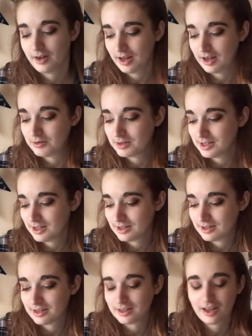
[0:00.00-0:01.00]
It was
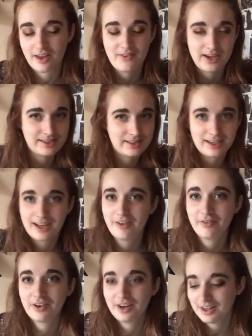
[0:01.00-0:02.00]
just amazing. It
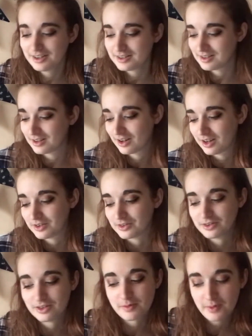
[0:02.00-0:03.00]
follows this guy
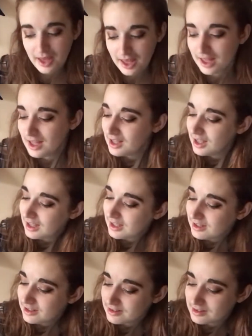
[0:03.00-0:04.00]
called Amir.
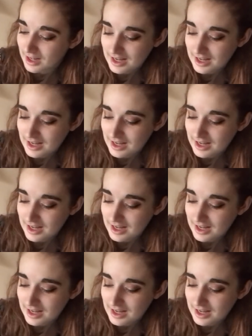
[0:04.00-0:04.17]
He's an